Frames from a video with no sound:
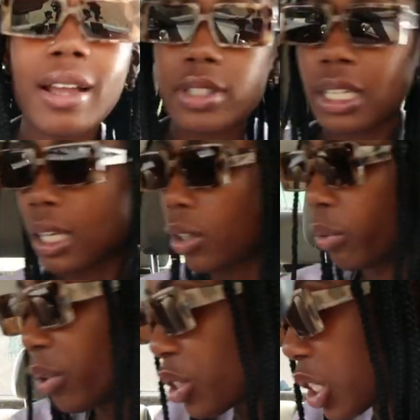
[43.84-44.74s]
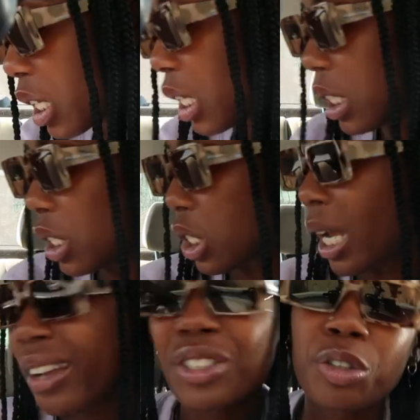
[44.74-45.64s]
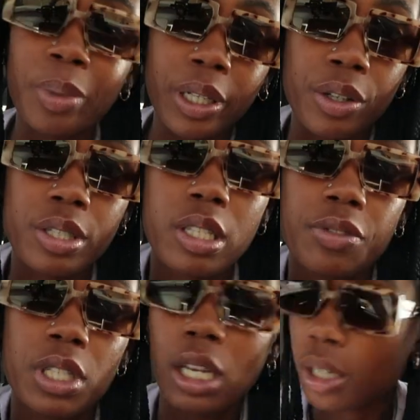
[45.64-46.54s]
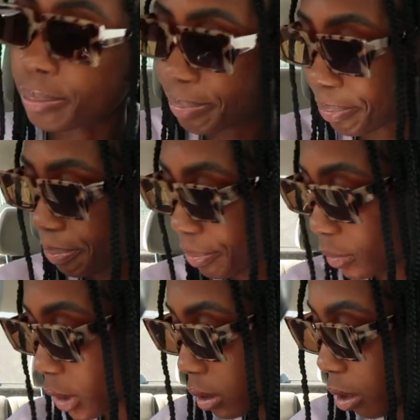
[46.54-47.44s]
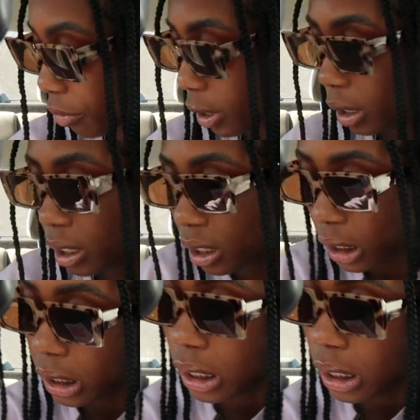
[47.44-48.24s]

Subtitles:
had to get an oil change. I had to do big girl stuff today. So fun.